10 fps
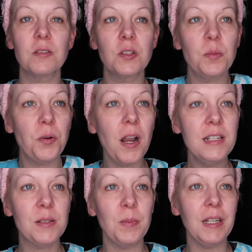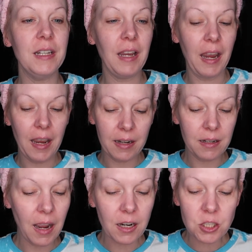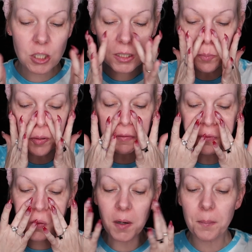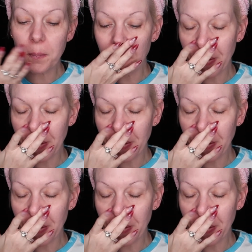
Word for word: surprise me and actually perform